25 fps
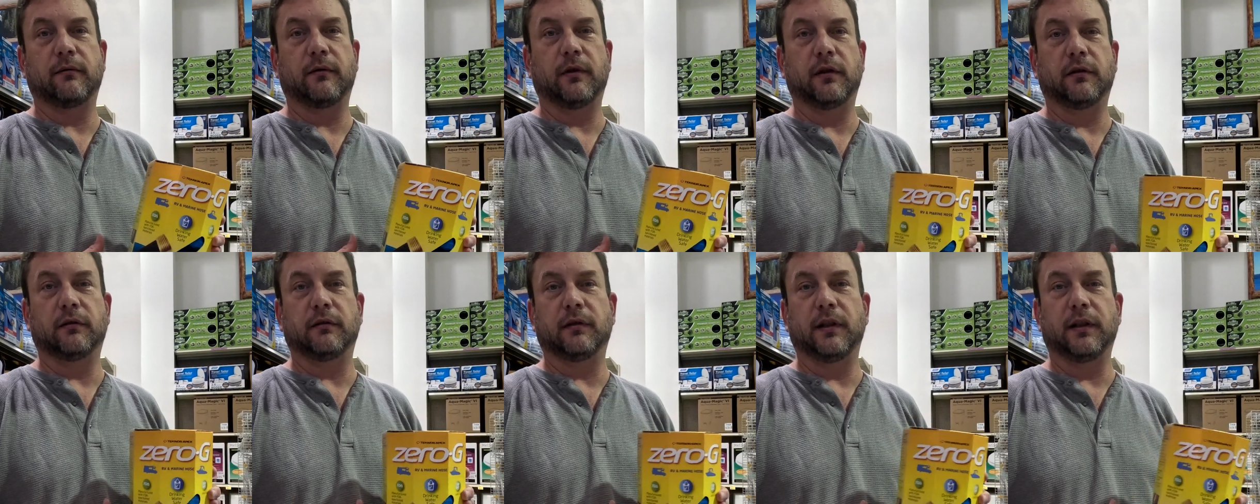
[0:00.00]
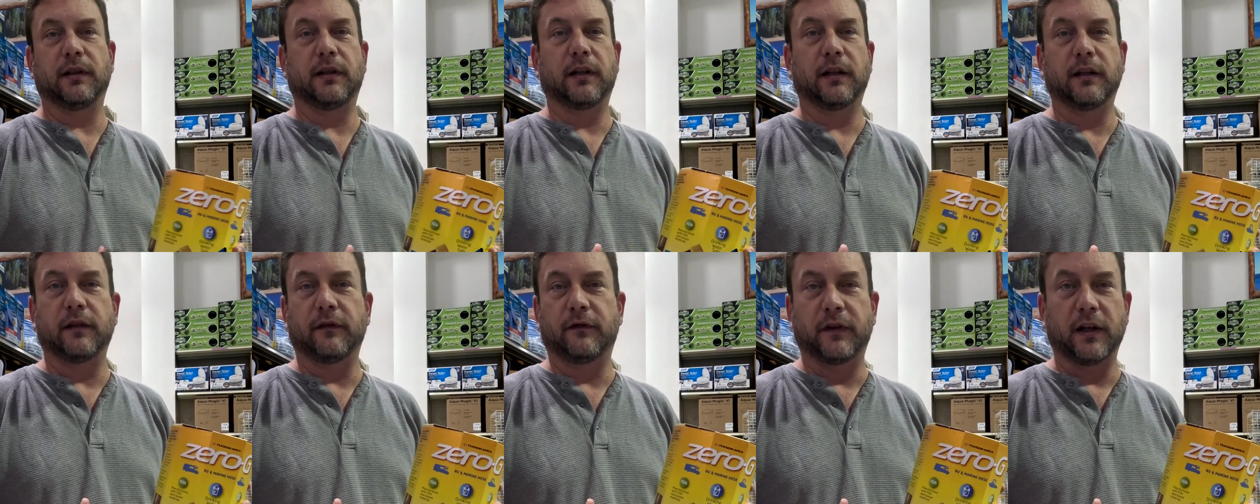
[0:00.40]
Well, it
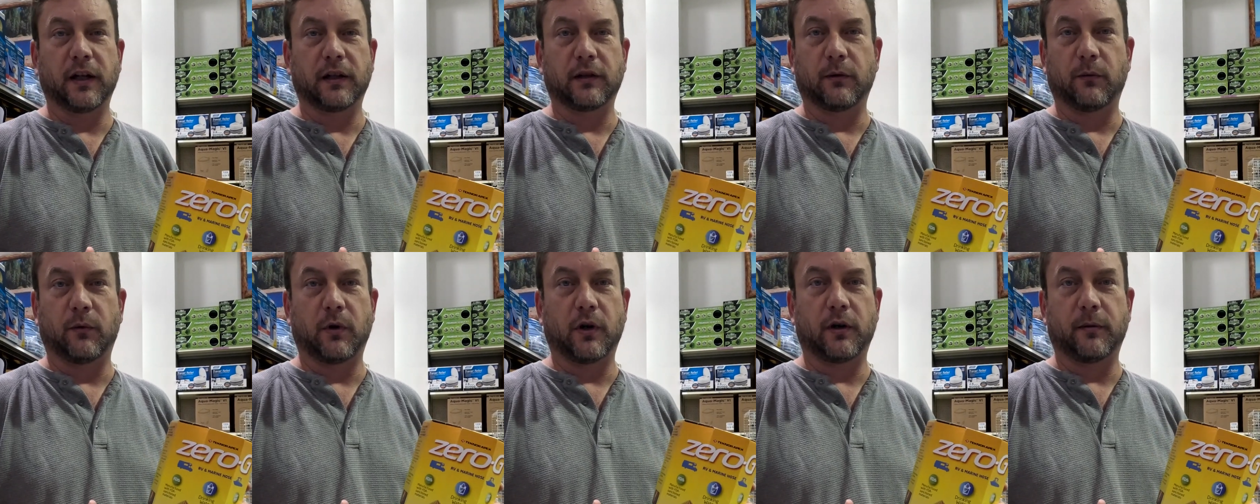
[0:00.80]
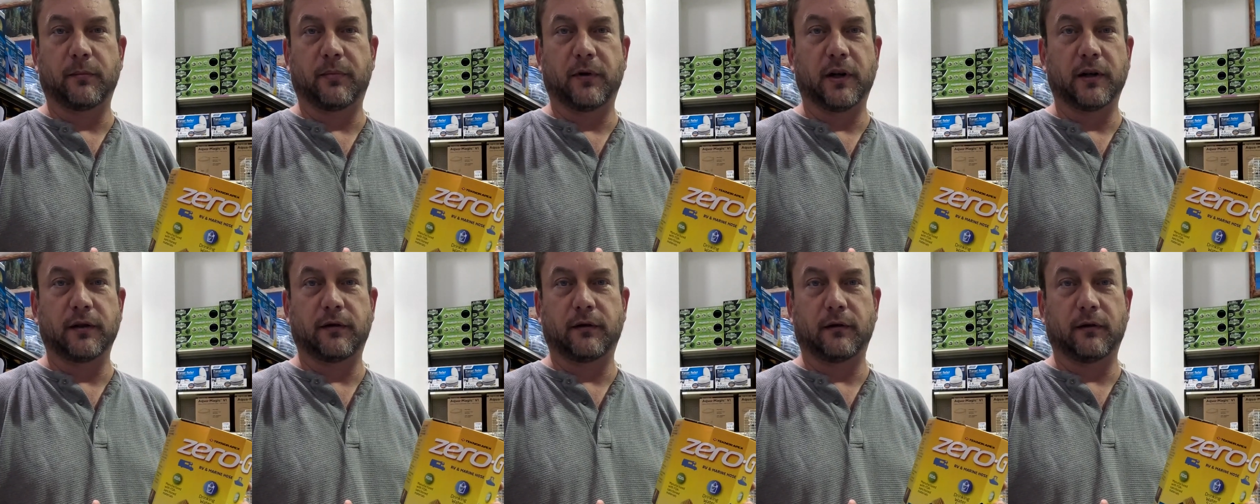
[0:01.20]
doesn't affect the water
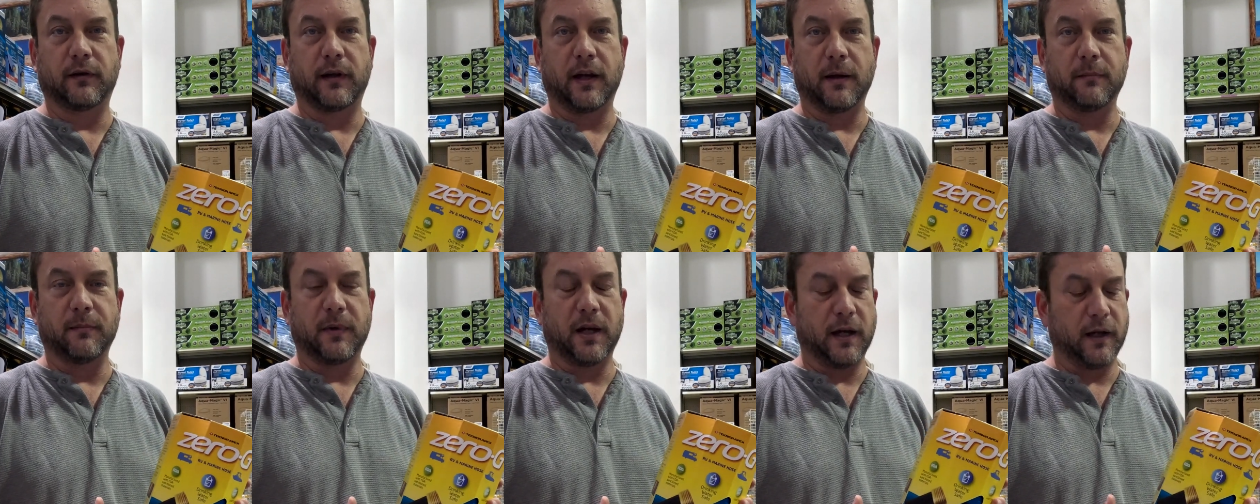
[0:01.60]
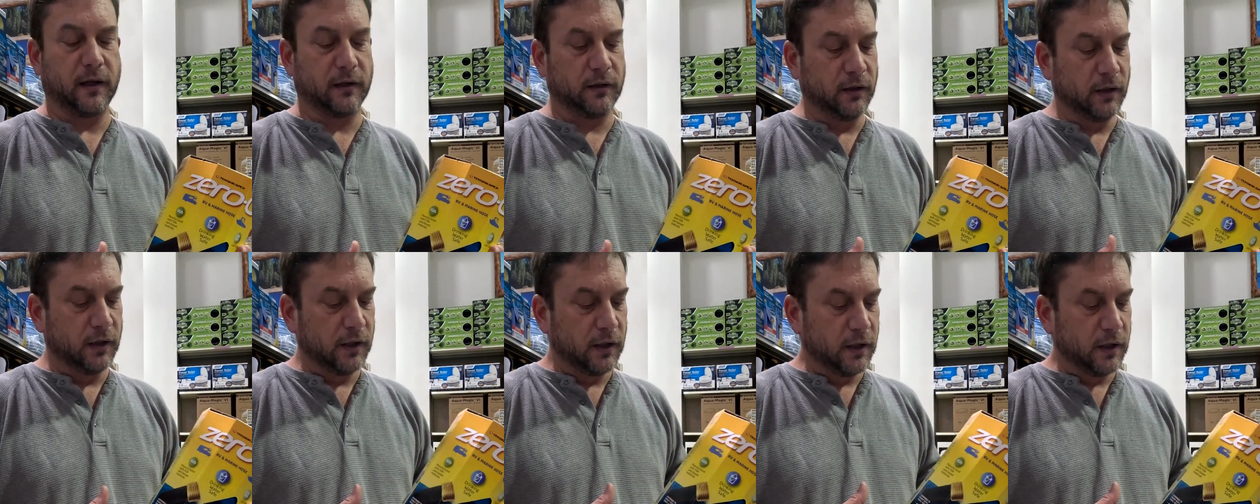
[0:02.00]
pressure that bad.